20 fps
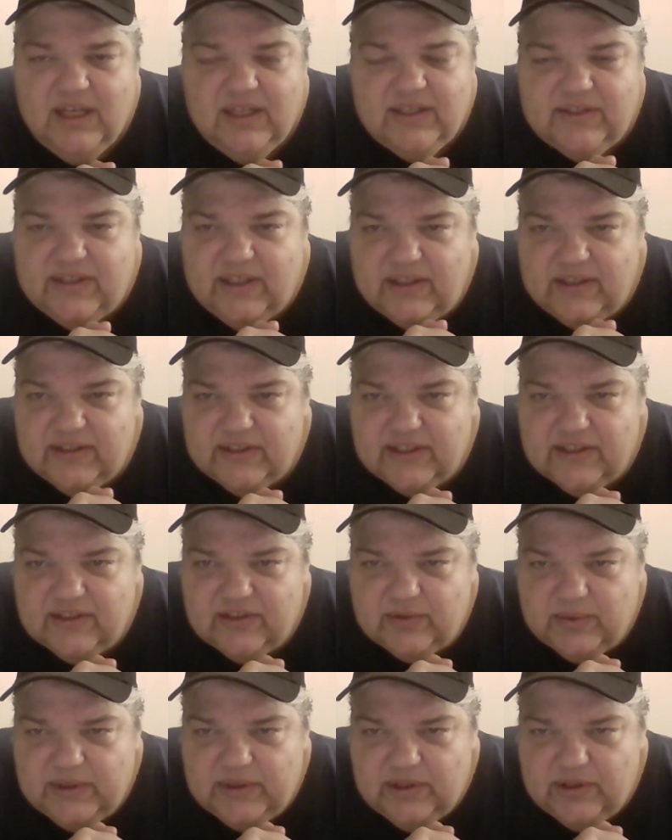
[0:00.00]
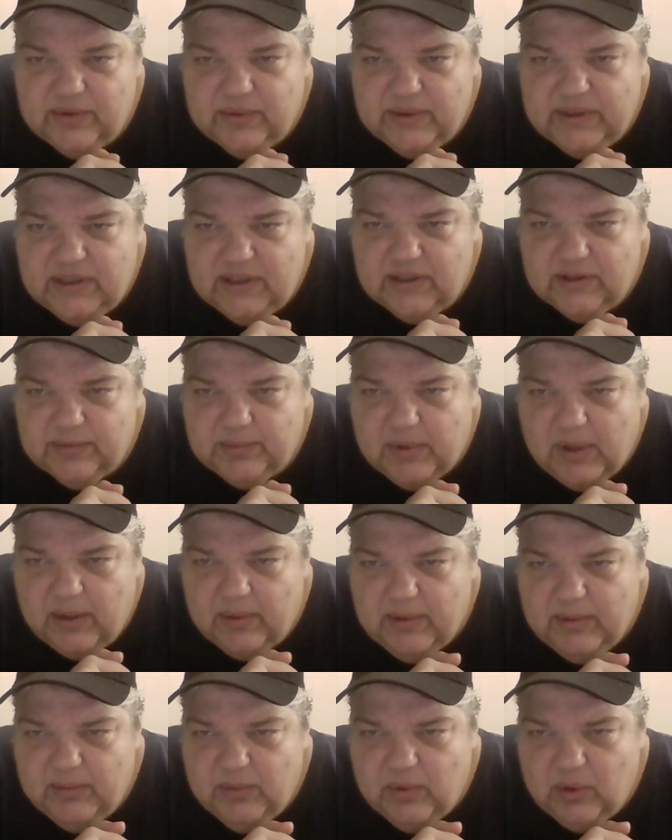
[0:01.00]
Sarah says 23 years,
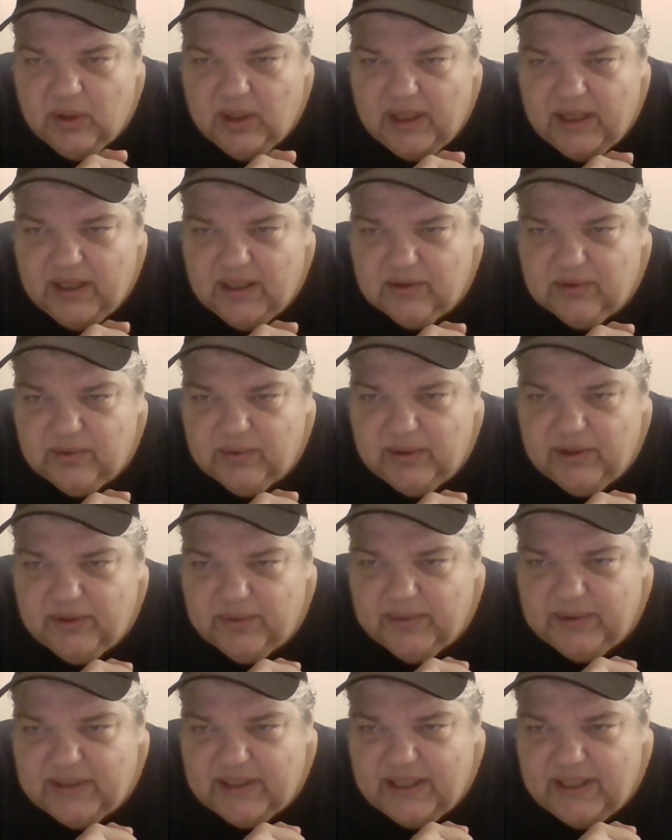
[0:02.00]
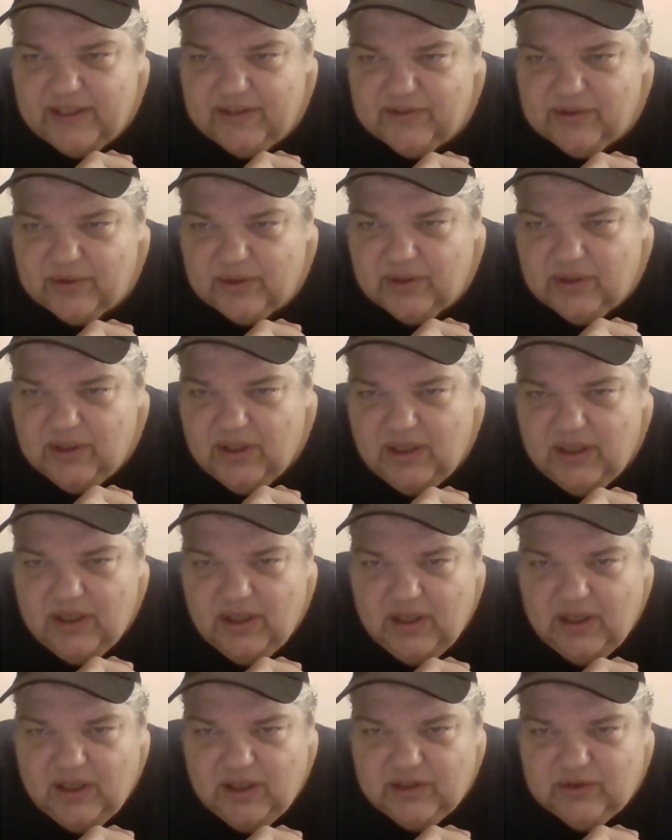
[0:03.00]
probably more like 23 days or
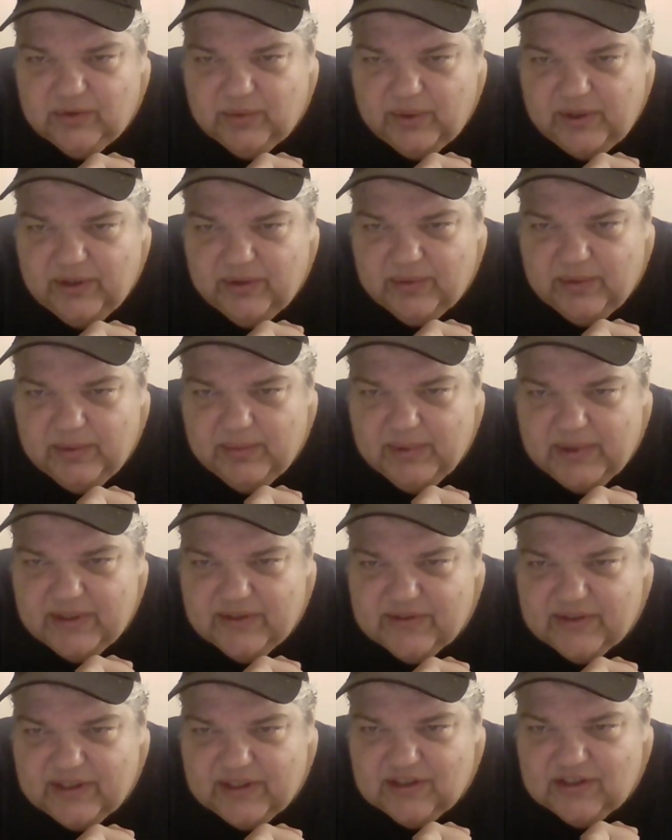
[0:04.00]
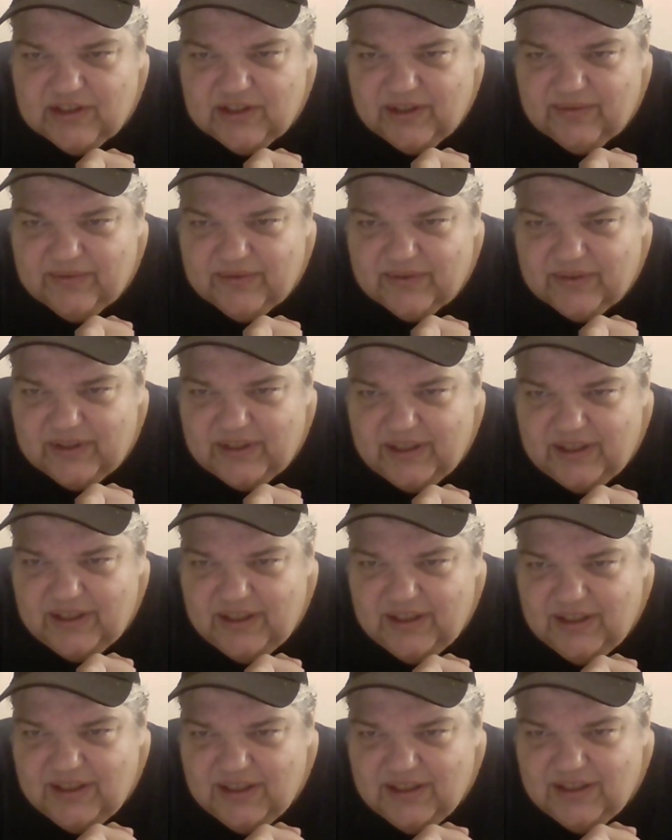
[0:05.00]
23 months, like Jeffrey
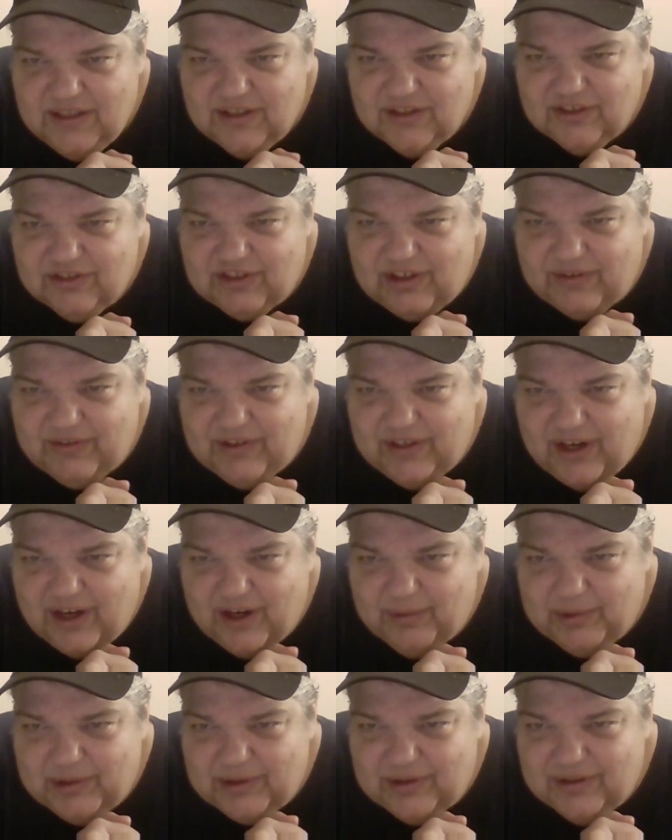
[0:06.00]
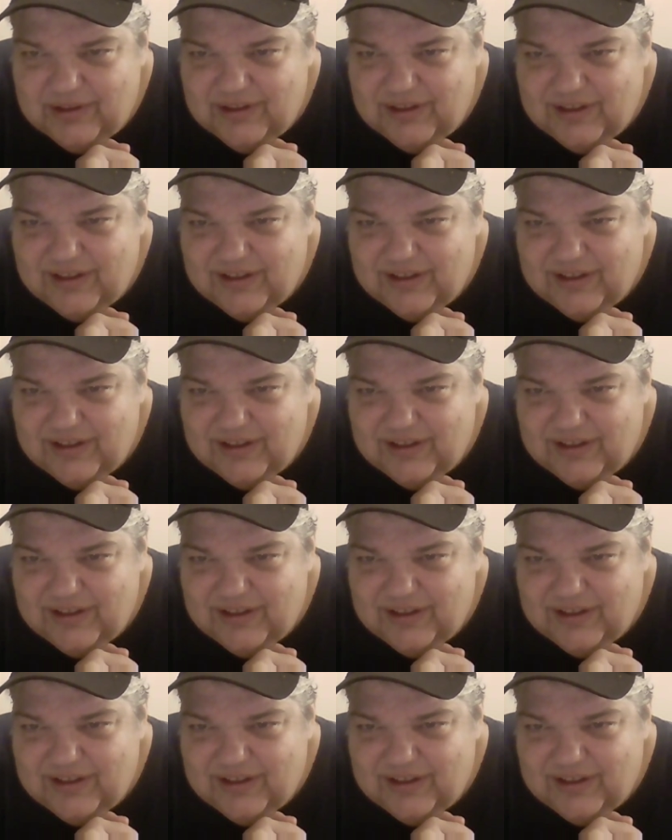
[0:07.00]
Dahmer.